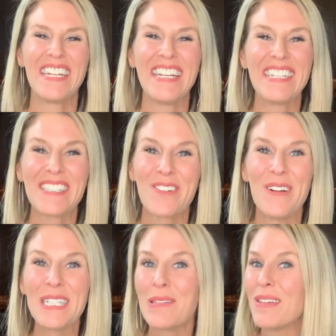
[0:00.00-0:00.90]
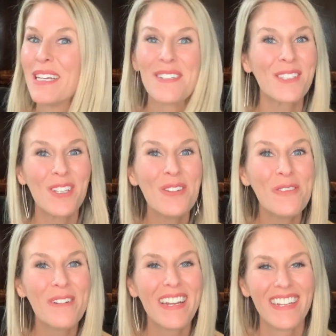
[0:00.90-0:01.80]
It is going to be here
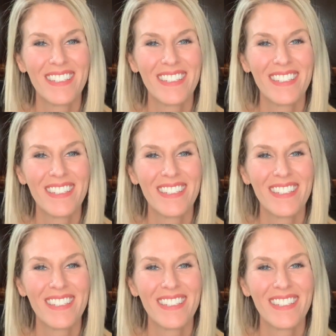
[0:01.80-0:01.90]
soon.